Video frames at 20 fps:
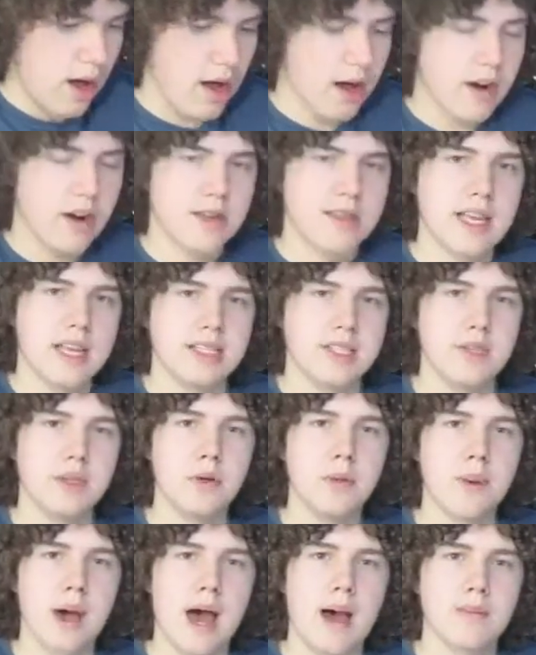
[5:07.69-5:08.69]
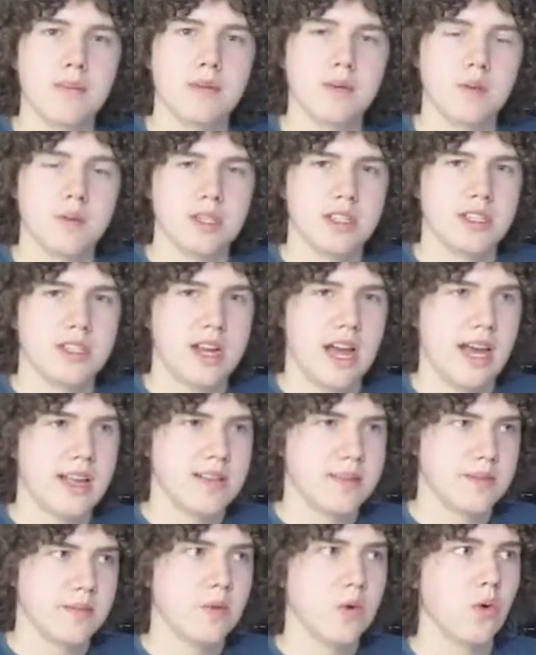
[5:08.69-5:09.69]
It also has new maps, which
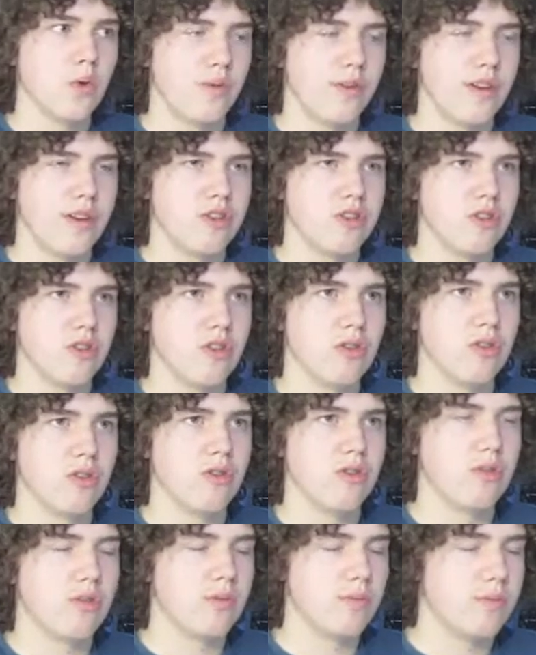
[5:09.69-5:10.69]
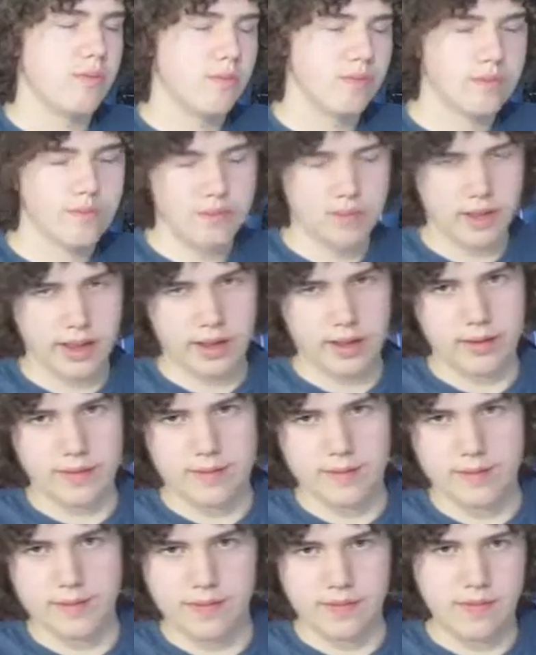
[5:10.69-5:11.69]
add some cool features, like
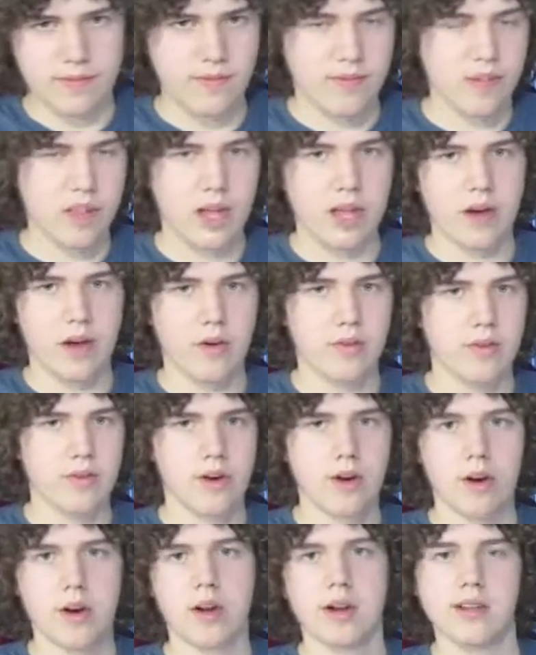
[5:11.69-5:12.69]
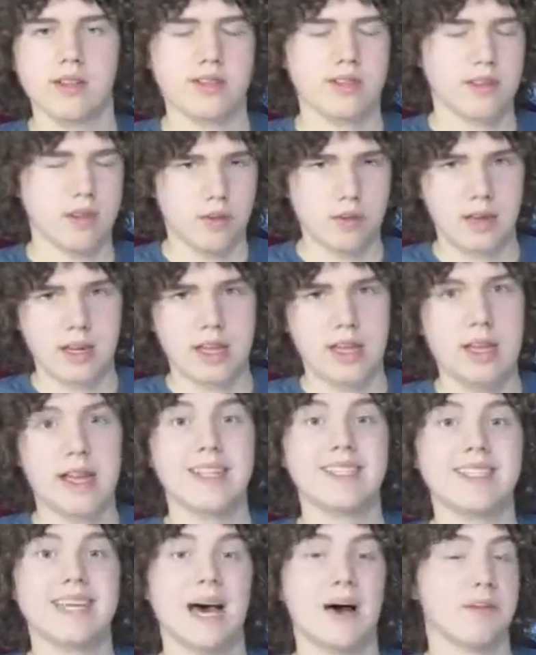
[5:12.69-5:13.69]
flyover, and it's 3D, and
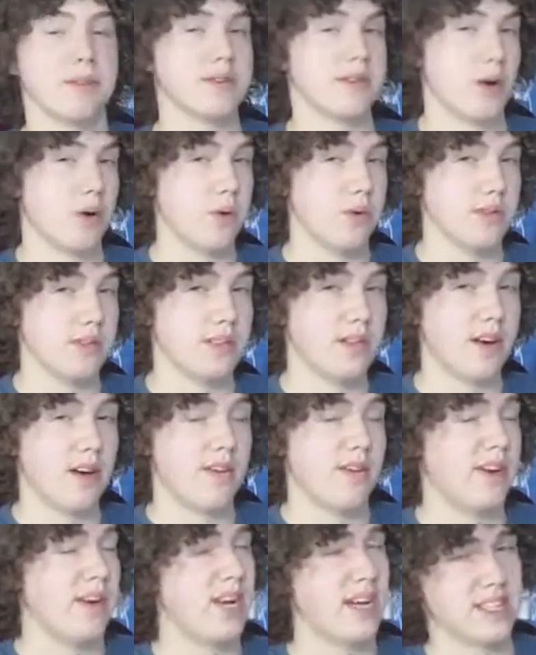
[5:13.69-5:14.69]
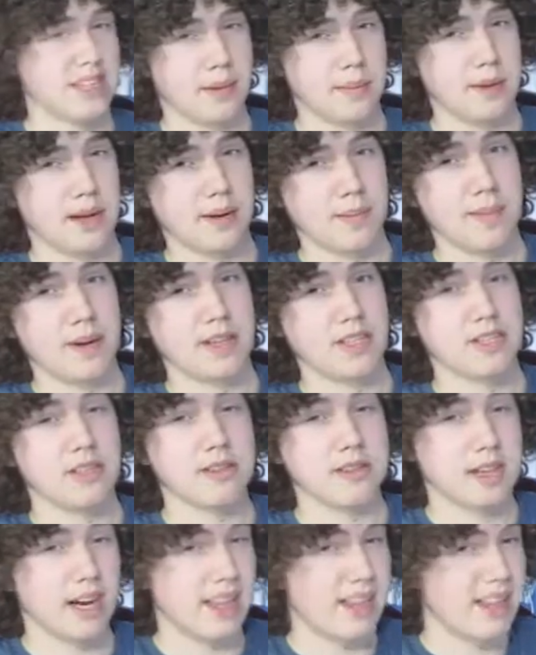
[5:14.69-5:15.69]
it's Apple's own stuff, and it has updated
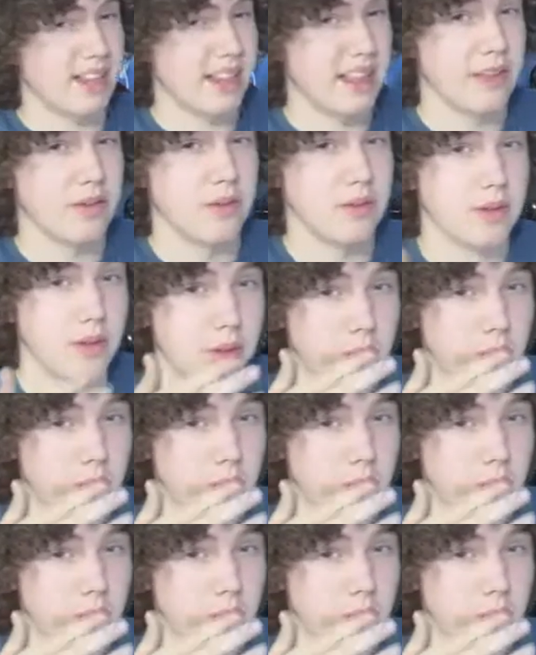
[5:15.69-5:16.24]
pictures, and I think that's really